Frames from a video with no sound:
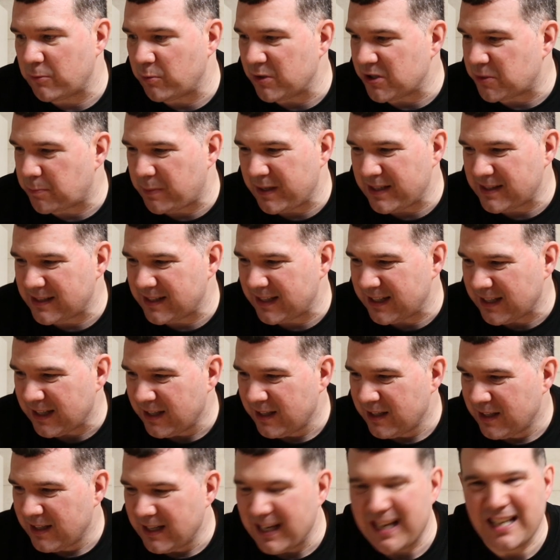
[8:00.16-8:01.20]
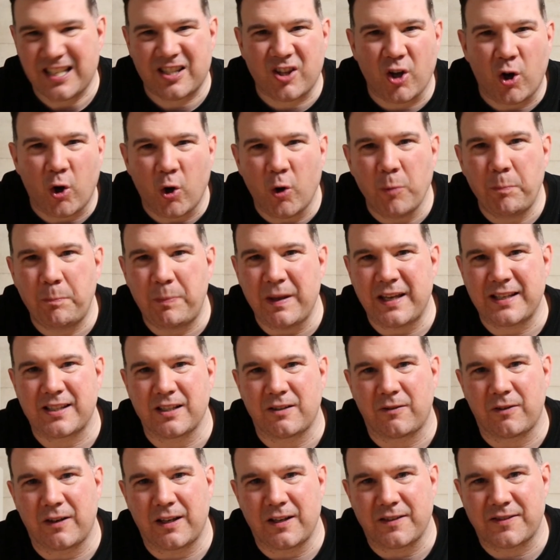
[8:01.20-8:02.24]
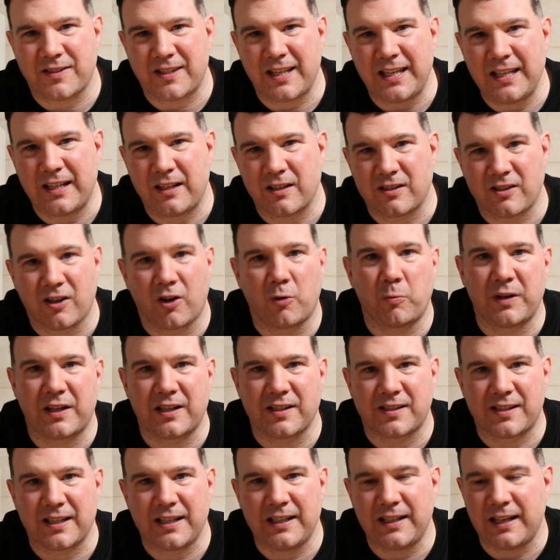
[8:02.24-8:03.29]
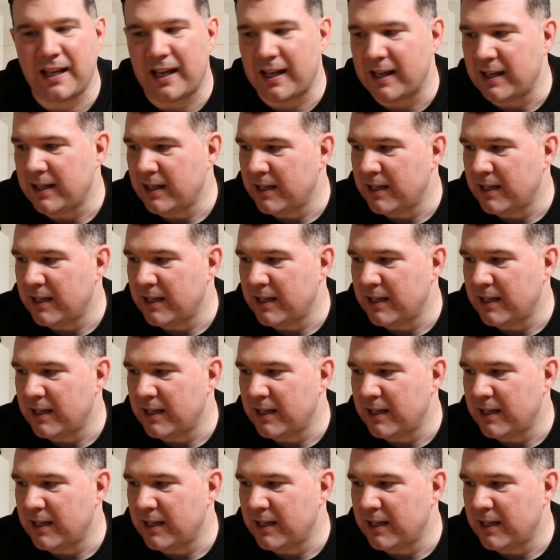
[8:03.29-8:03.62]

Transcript: which basically, it's the hub basically of sneakers along with Casino.